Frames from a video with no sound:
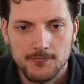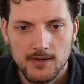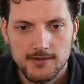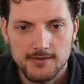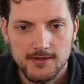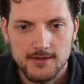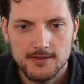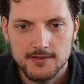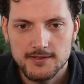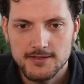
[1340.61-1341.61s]
And
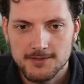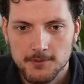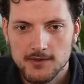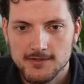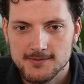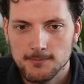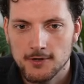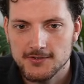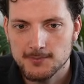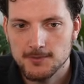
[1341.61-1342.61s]
then here with this
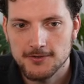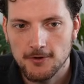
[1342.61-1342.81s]
board split